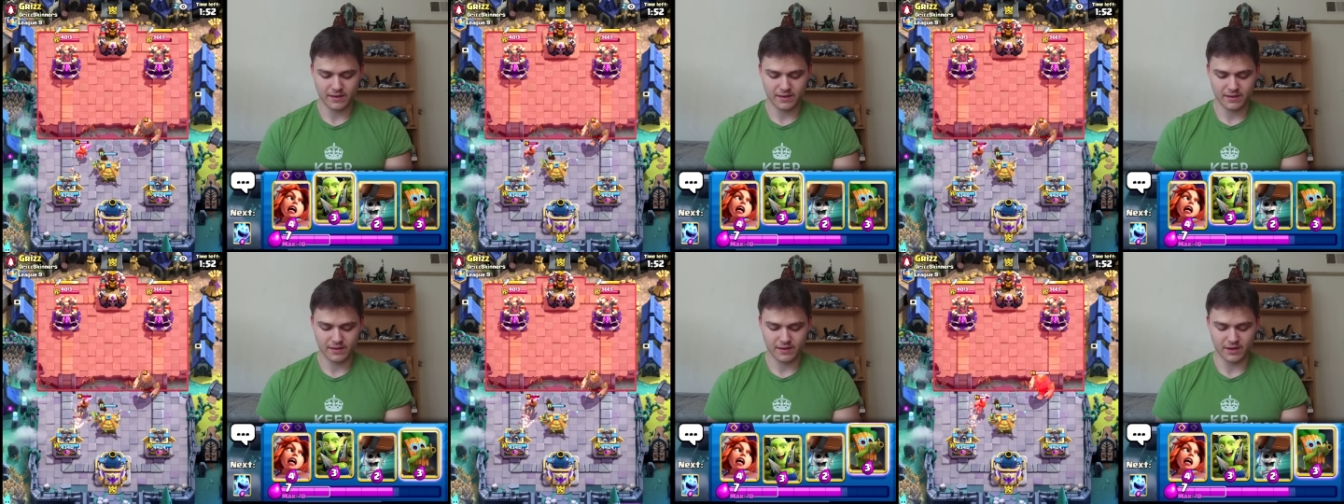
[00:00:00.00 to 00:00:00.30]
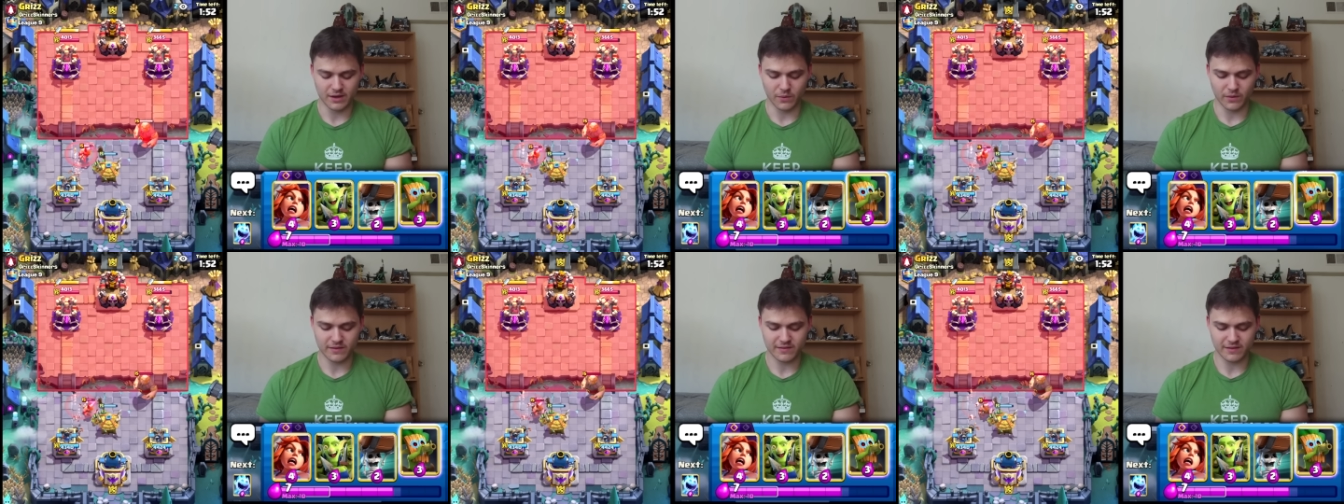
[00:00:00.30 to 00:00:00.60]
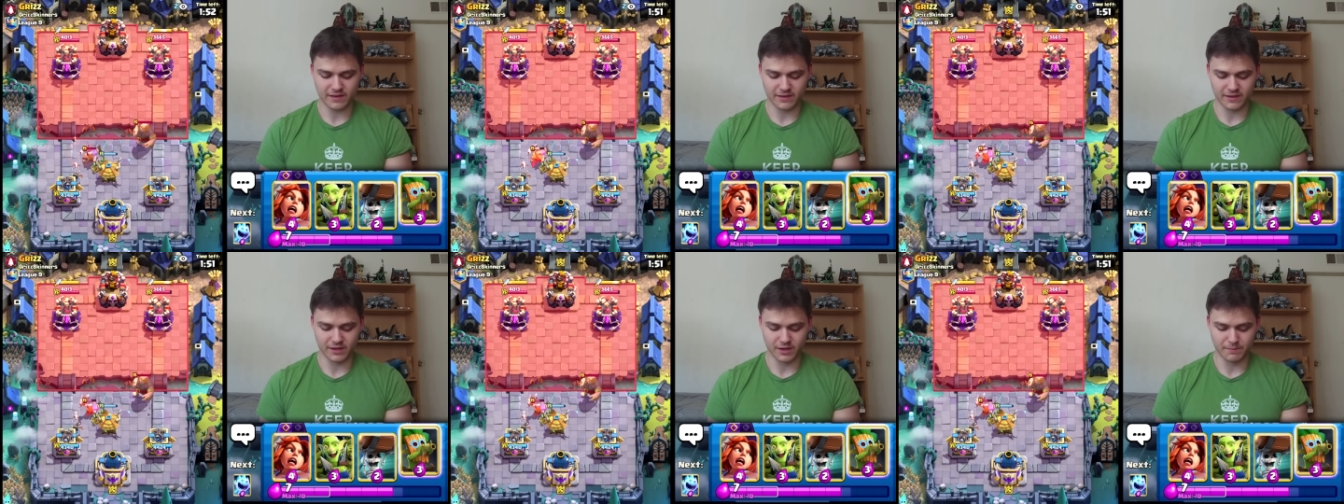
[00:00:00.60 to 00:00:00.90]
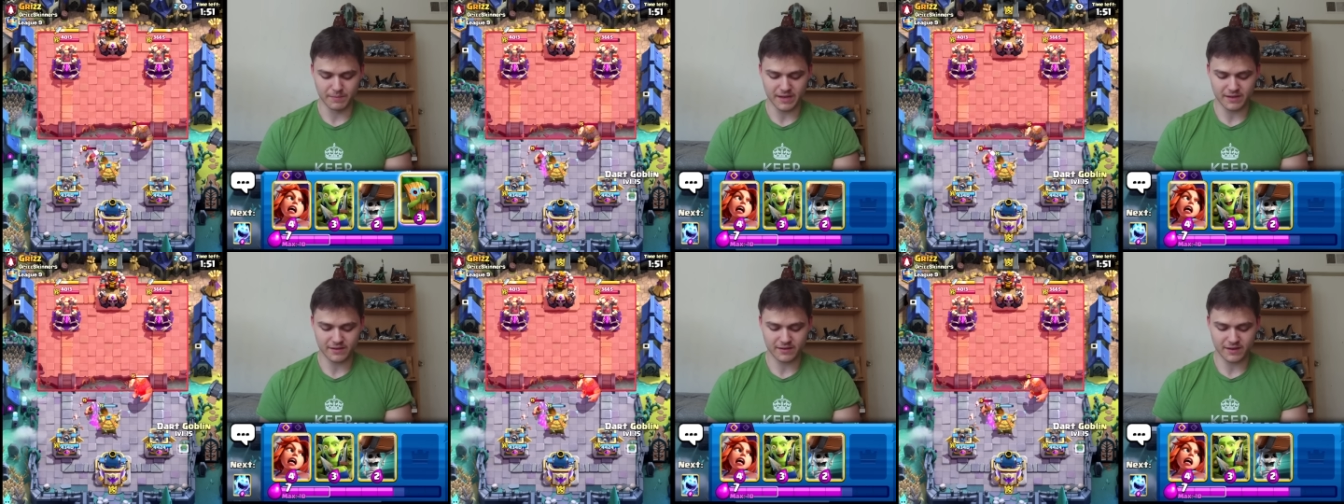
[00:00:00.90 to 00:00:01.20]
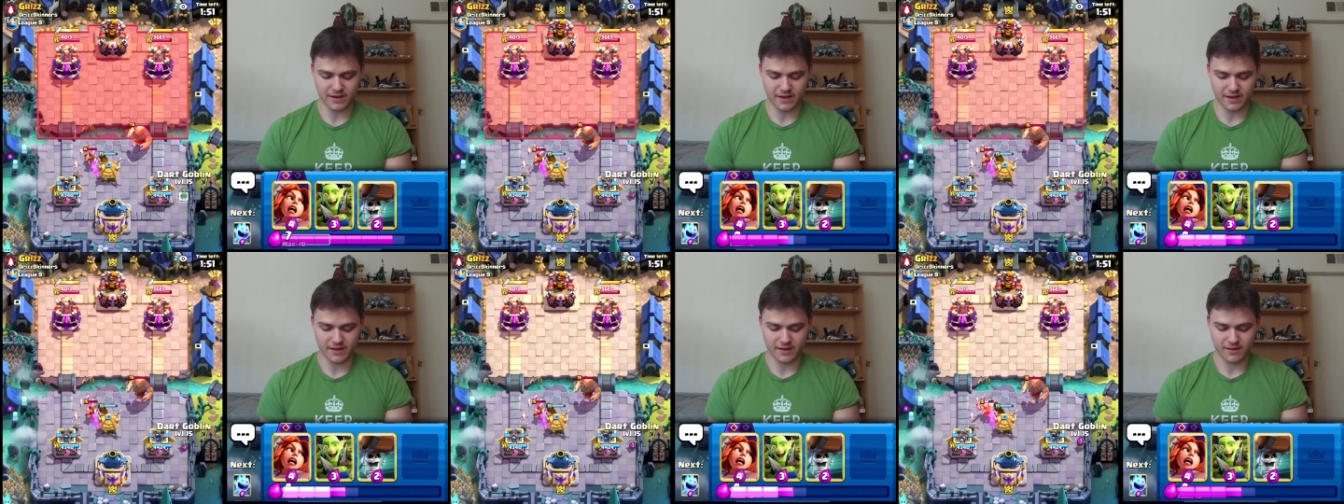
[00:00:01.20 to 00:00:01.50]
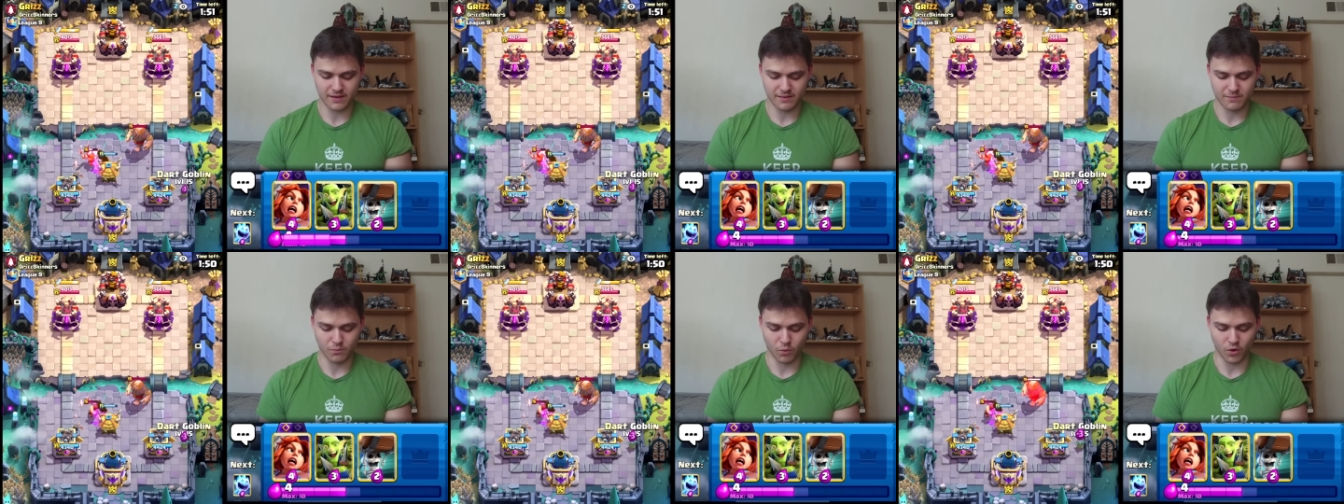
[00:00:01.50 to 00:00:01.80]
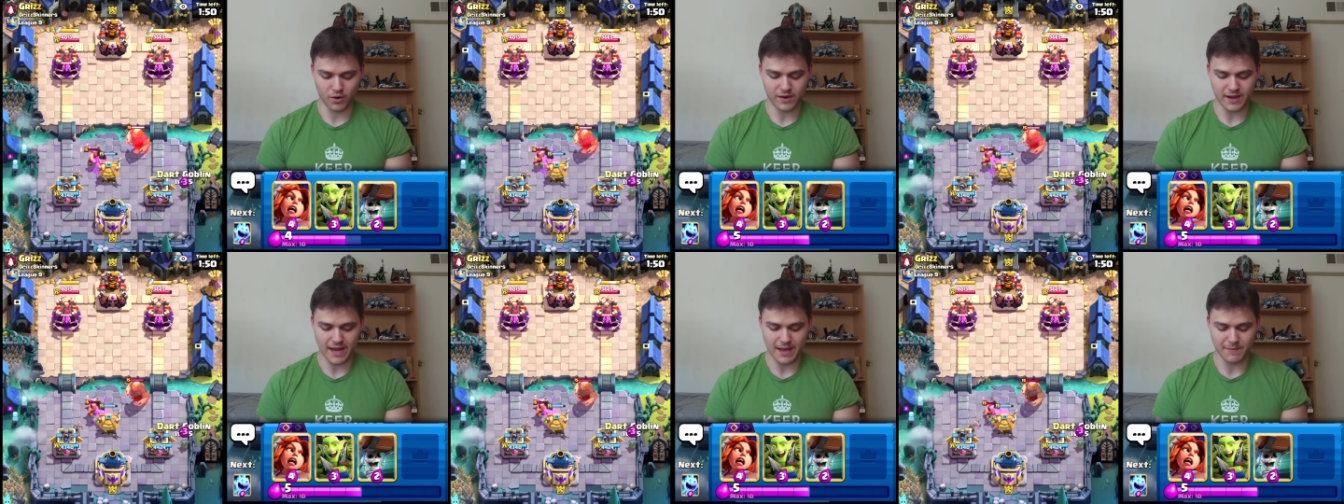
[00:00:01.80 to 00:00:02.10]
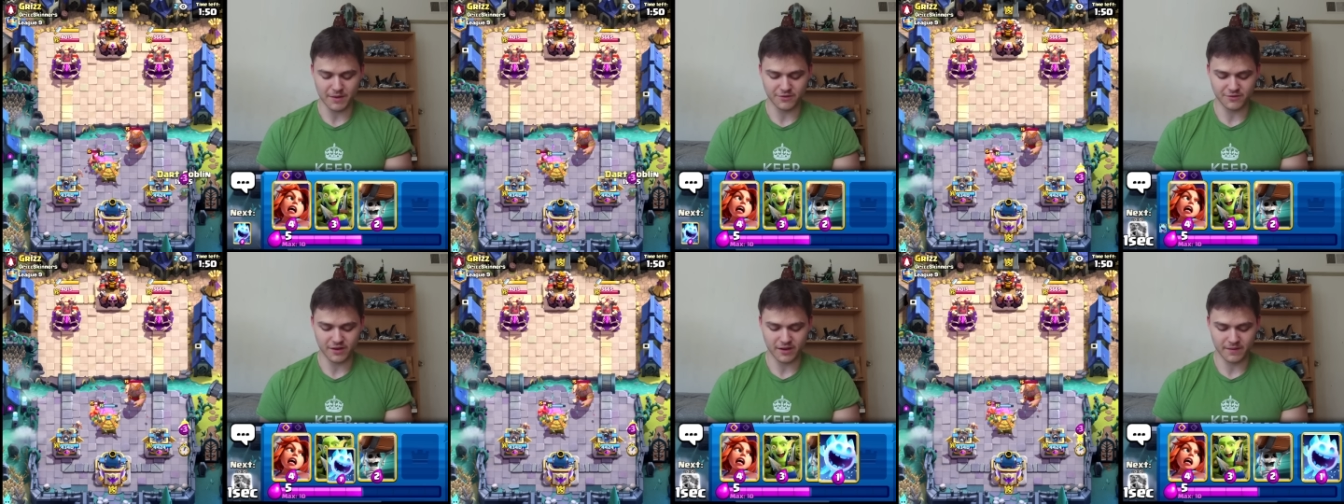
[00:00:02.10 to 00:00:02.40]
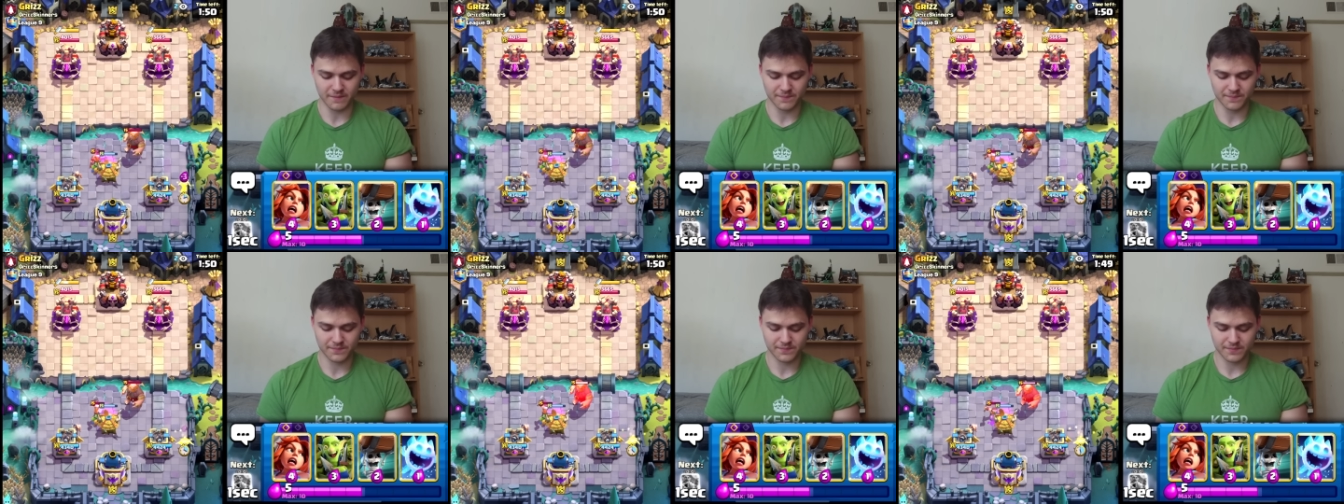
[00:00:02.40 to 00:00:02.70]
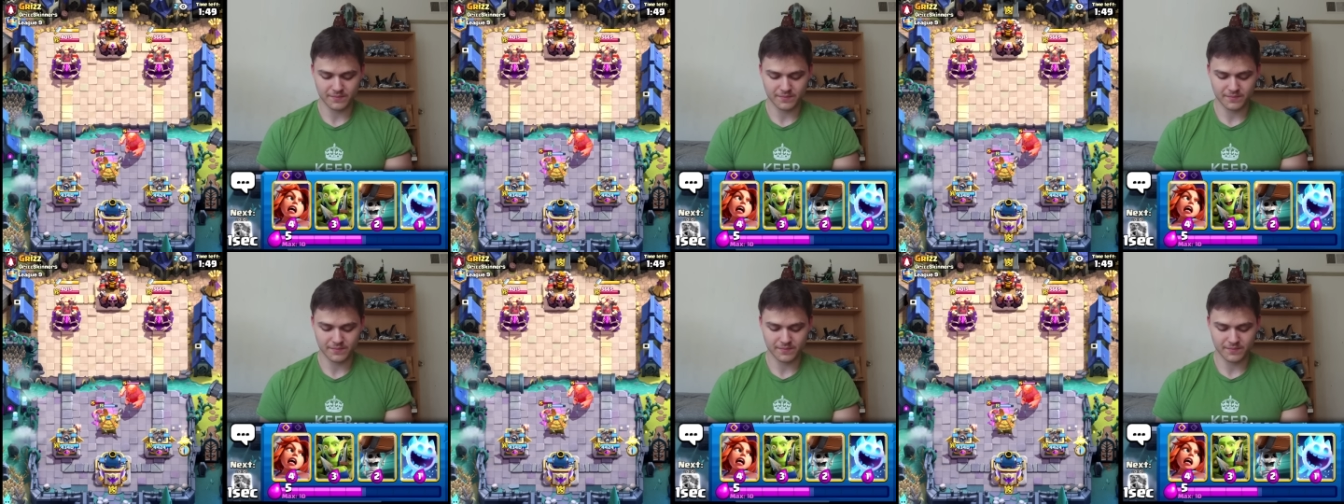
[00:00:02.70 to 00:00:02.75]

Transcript: you know, it's a little bit more damaging.